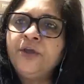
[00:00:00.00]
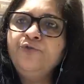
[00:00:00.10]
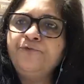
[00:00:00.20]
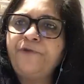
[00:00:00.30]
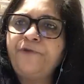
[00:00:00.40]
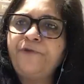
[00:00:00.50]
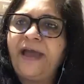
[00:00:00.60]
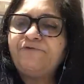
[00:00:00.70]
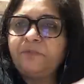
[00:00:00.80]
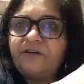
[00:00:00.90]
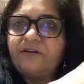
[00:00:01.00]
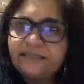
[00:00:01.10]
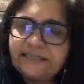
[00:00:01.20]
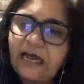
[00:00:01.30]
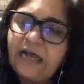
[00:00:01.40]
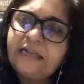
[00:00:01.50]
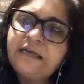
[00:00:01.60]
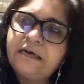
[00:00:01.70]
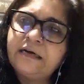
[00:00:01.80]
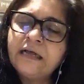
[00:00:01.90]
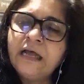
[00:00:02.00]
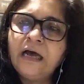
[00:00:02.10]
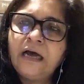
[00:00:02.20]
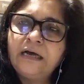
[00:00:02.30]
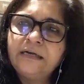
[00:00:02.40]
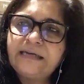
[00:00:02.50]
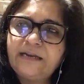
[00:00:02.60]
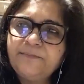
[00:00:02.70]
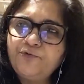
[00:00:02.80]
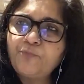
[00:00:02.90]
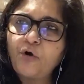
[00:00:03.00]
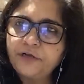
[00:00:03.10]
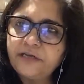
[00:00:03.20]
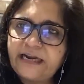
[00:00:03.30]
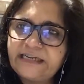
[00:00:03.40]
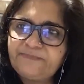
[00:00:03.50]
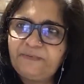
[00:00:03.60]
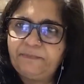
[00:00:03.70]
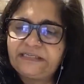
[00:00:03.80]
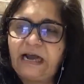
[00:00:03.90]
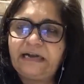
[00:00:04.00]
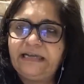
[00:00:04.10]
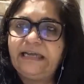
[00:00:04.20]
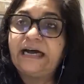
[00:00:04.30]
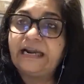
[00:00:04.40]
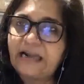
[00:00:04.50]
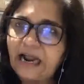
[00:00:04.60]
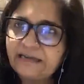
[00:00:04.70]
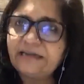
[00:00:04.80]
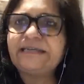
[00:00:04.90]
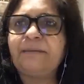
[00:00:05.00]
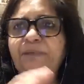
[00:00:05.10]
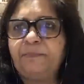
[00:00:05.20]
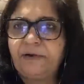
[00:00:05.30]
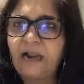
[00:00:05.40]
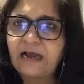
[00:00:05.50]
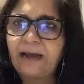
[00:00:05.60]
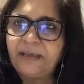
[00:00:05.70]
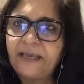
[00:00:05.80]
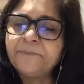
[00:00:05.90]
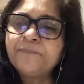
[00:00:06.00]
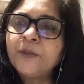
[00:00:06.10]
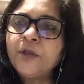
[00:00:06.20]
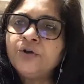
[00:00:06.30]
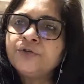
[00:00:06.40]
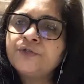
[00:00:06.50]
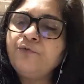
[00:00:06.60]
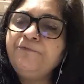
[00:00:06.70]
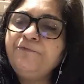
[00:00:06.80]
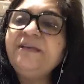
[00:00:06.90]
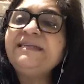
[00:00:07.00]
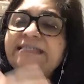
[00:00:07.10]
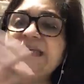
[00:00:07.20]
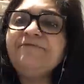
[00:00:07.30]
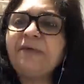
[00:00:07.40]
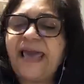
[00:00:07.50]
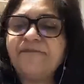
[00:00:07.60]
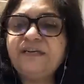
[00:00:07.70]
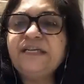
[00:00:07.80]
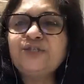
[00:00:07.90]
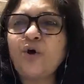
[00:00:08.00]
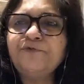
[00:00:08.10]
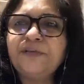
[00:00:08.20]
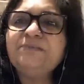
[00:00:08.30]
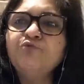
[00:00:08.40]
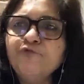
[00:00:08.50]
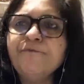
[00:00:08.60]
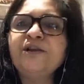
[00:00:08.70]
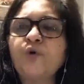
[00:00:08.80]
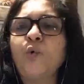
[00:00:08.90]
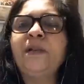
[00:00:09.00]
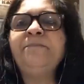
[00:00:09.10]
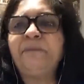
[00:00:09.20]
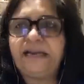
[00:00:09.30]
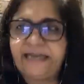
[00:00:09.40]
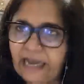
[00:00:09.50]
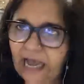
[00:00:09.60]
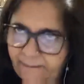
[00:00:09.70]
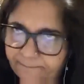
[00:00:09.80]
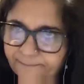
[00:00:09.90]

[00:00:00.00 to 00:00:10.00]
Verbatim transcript: You find from the Rajasthan Saranpur border, there is people starting. Karnataka, some people are coming. So we see evidence of this movement only building up.